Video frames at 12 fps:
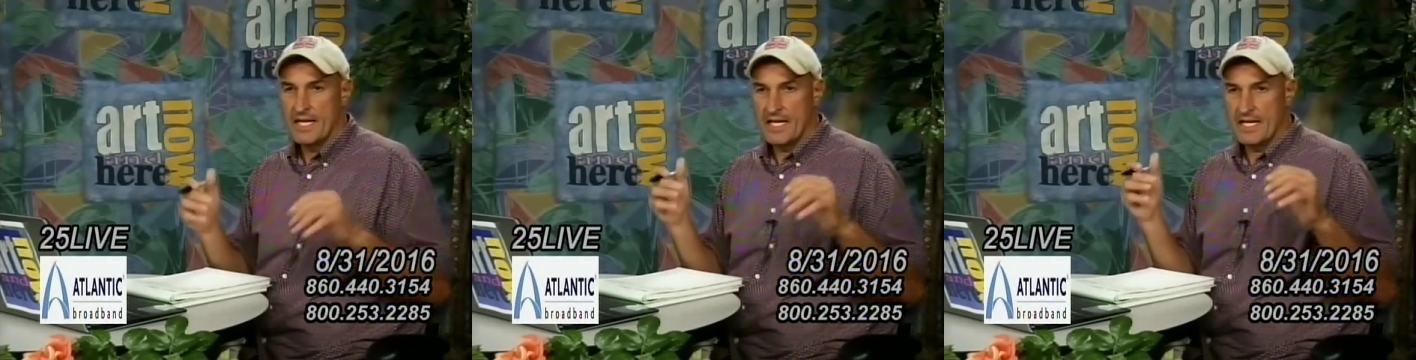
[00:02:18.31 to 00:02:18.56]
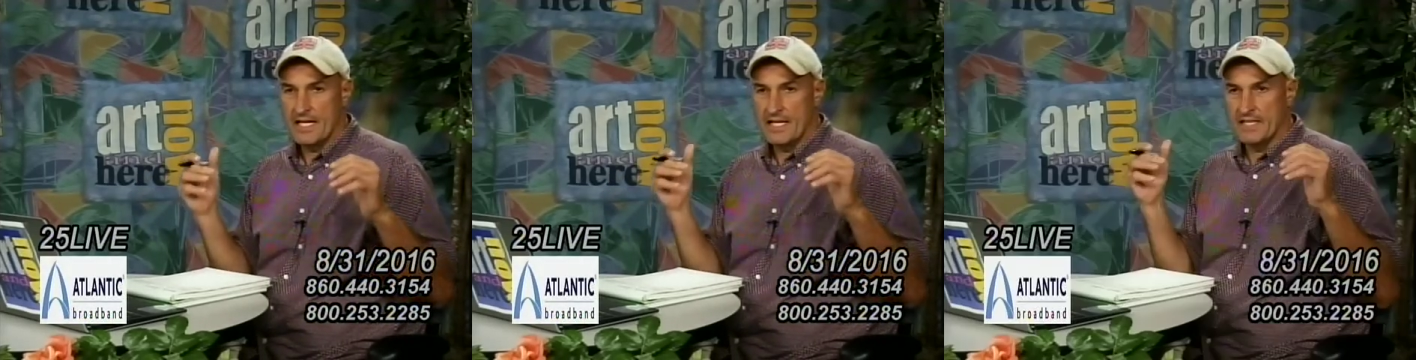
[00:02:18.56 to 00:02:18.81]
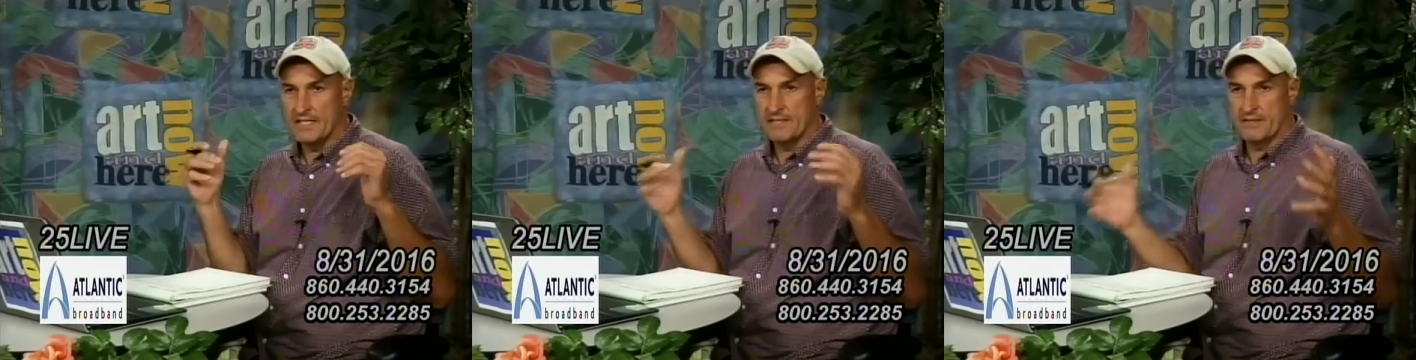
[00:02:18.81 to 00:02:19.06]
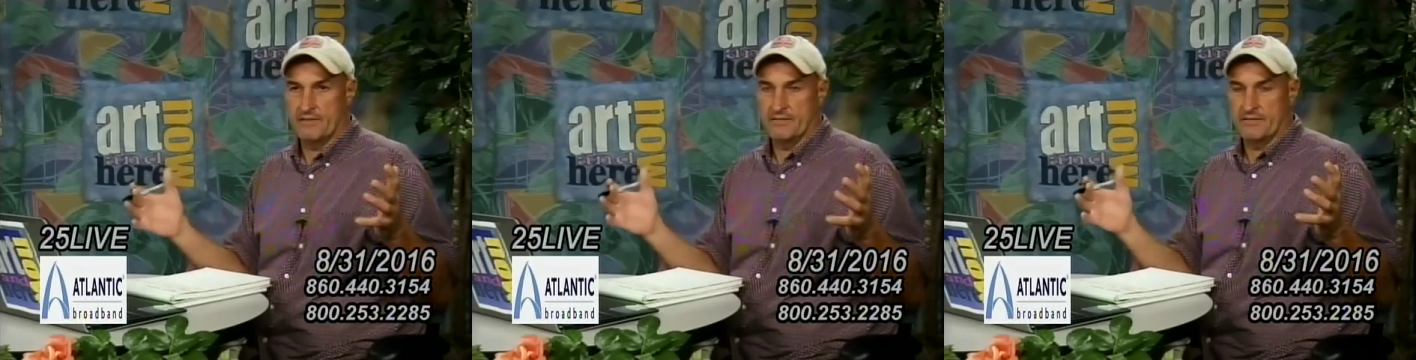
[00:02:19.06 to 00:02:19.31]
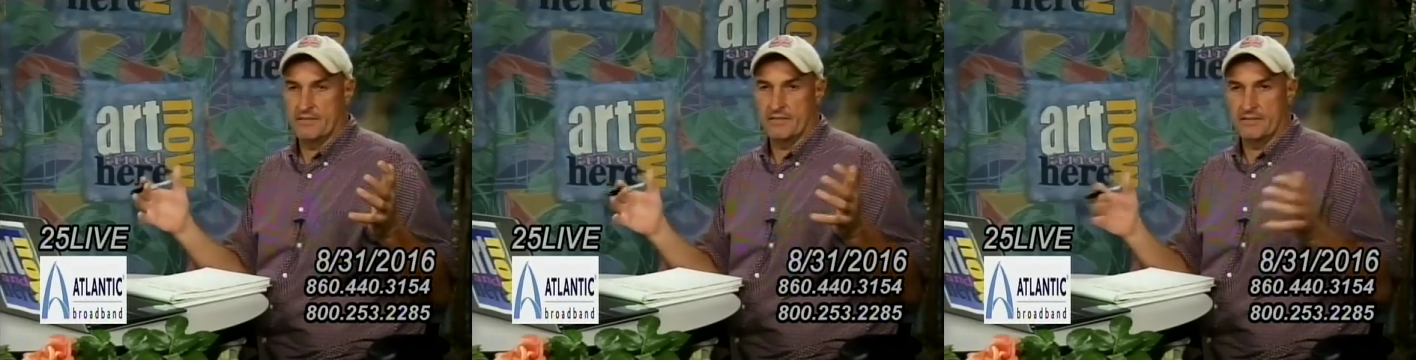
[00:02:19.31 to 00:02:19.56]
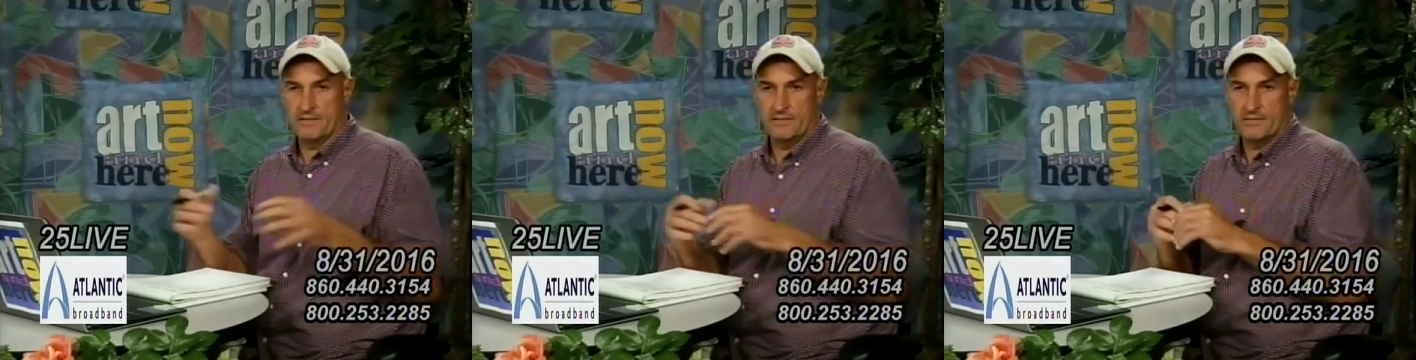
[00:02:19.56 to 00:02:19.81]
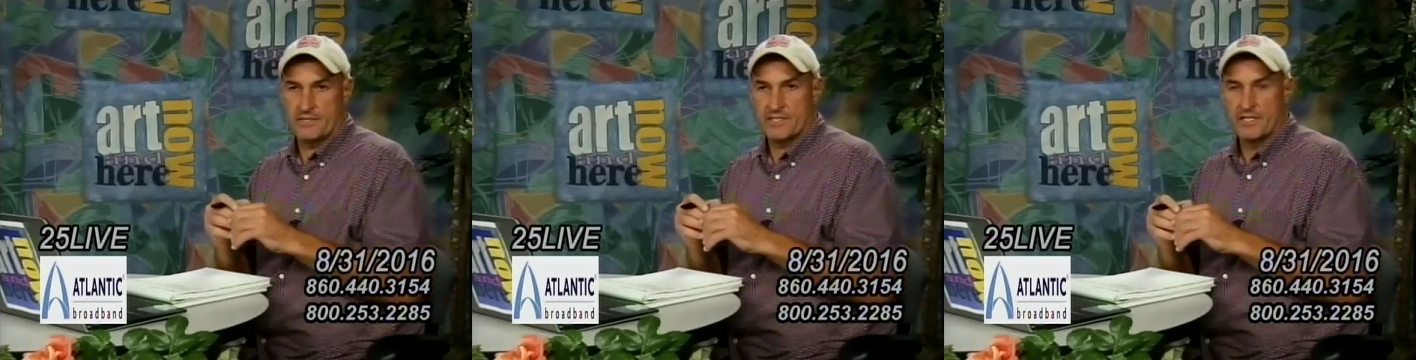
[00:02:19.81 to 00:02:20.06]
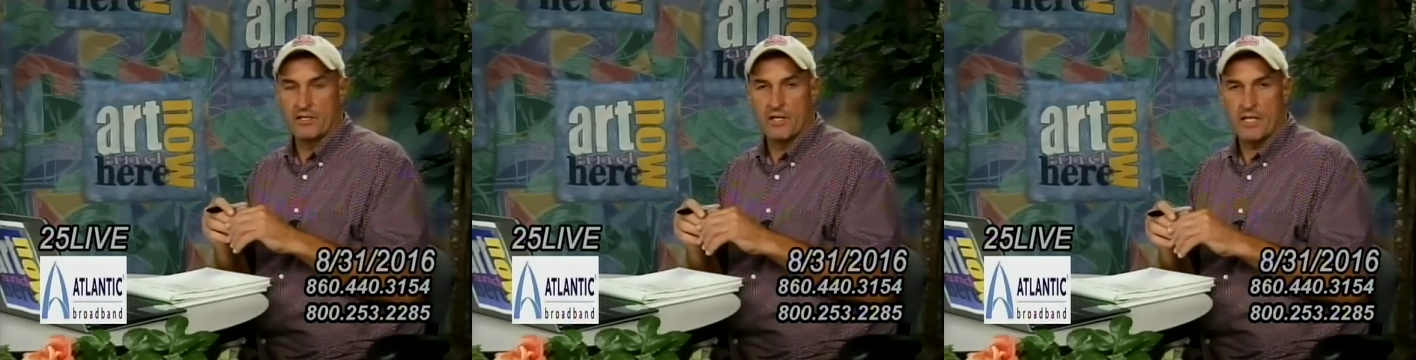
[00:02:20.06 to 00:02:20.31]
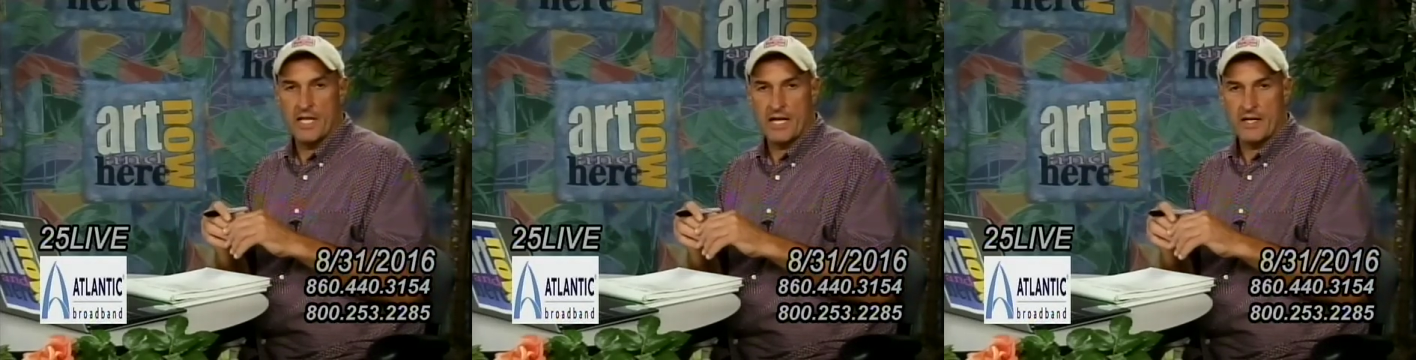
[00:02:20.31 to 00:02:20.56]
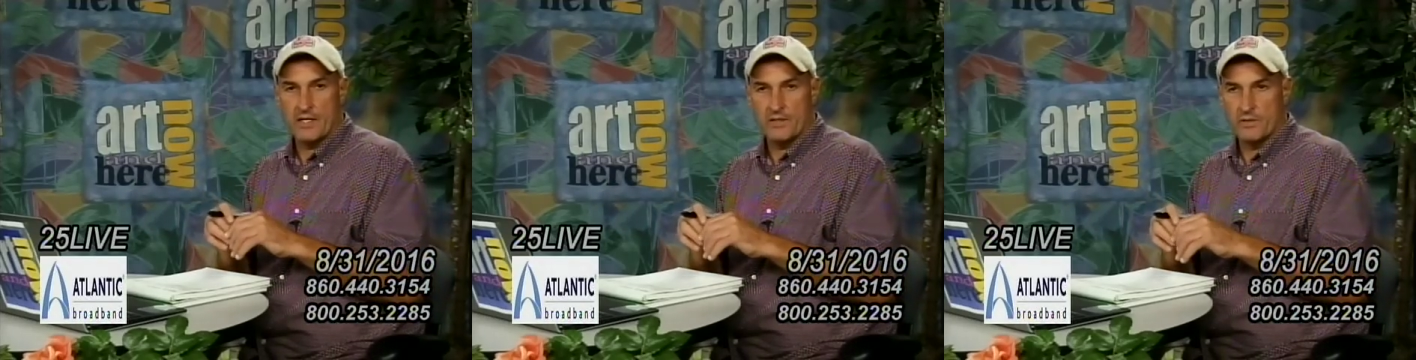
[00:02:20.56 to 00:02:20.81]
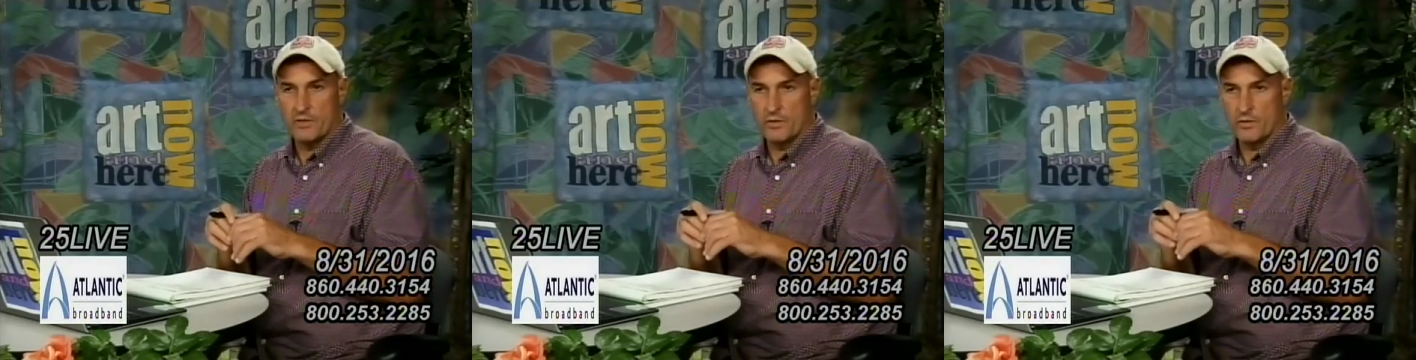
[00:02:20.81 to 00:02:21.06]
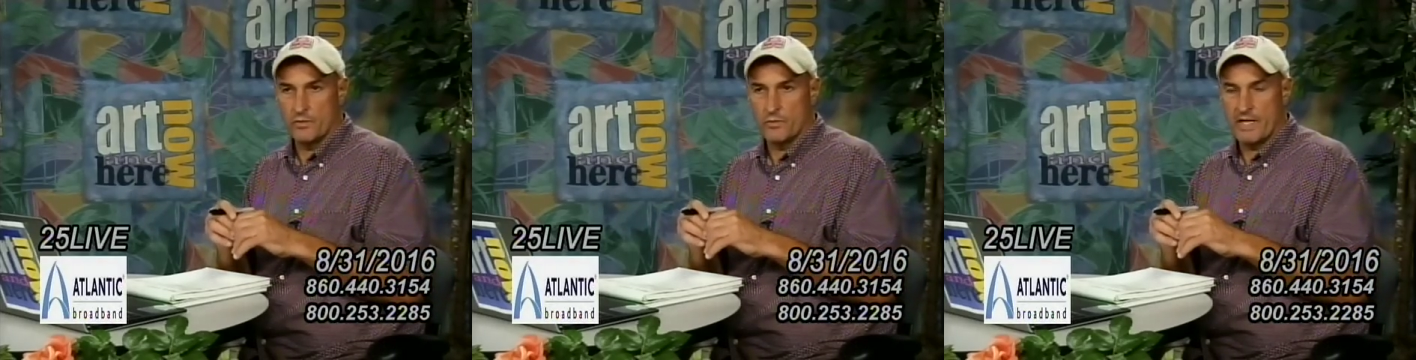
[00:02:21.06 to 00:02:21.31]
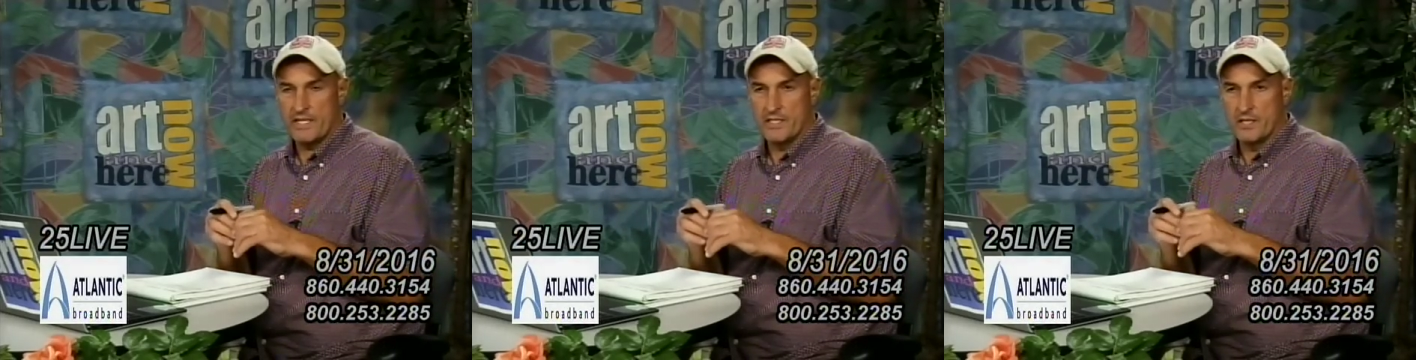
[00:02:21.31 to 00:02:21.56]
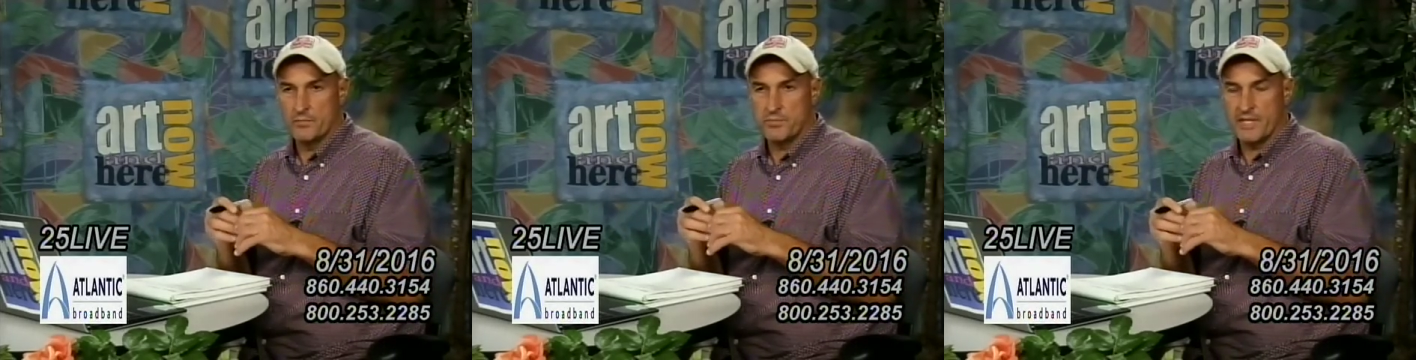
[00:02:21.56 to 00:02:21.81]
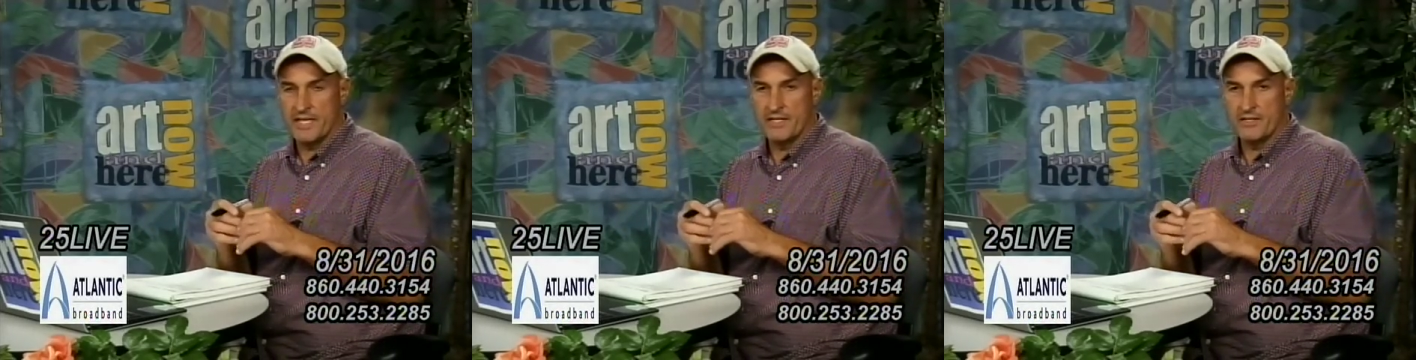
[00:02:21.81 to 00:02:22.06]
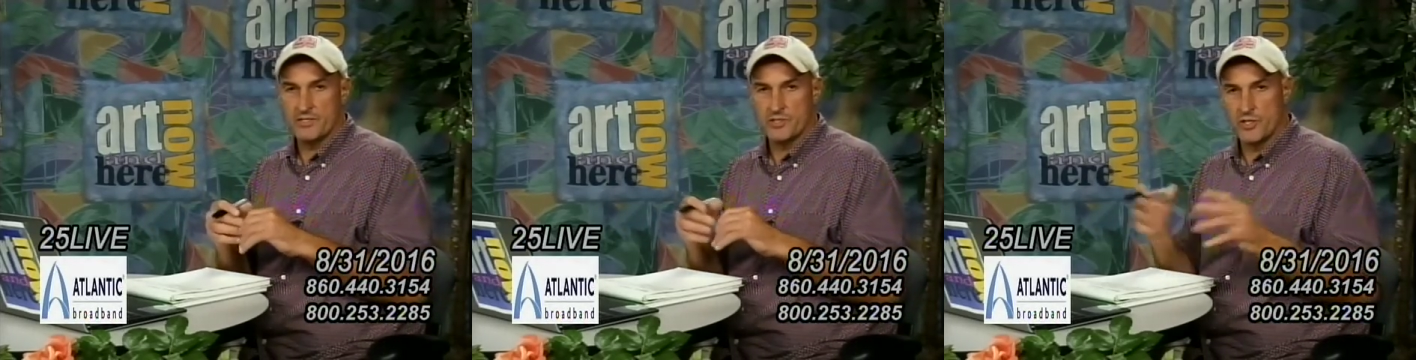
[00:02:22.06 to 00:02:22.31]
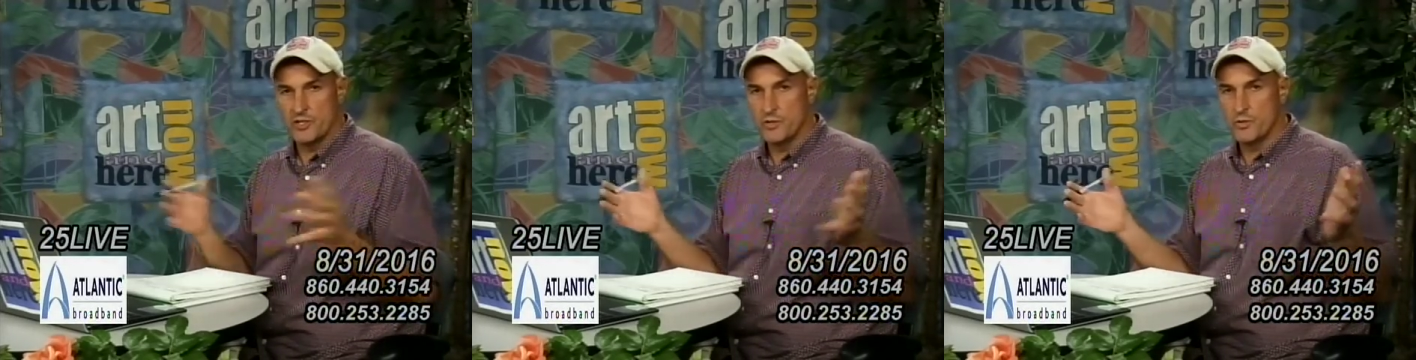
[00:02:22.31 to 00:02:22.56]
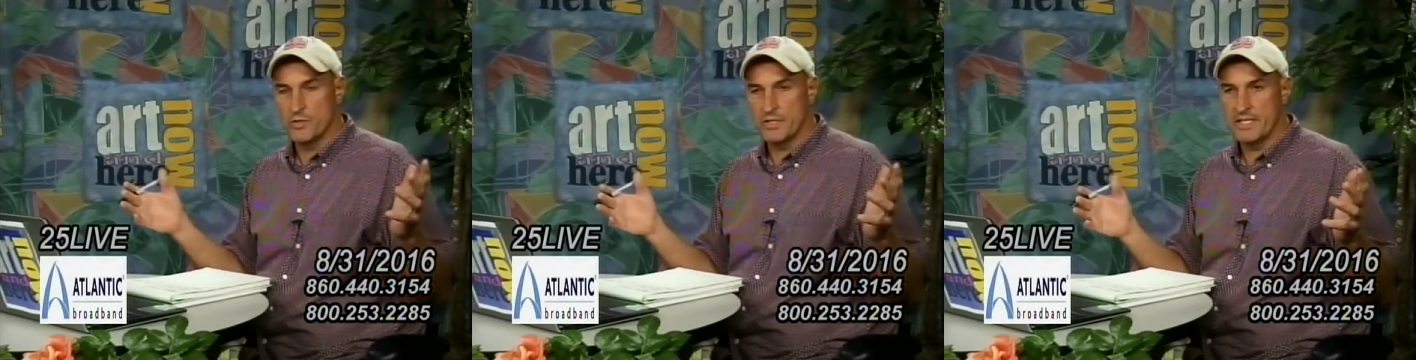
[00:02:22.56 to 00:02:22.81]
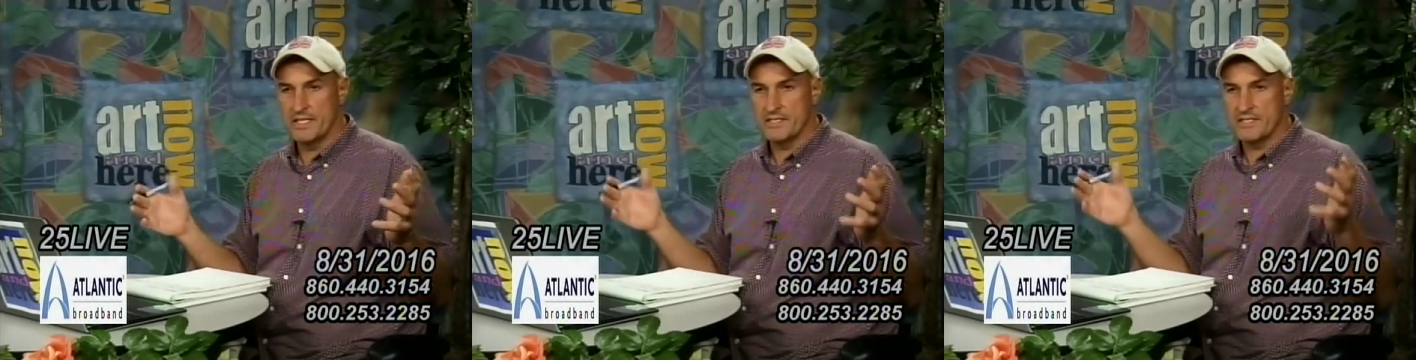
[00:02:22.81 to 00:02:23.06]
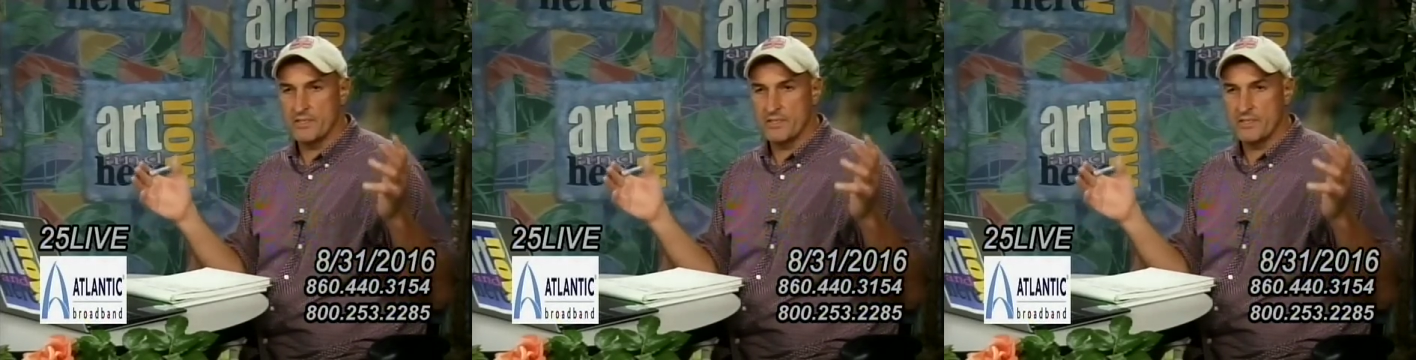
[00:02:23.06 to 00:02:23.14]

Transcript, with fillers: And still a lot of great young players, good nucleus.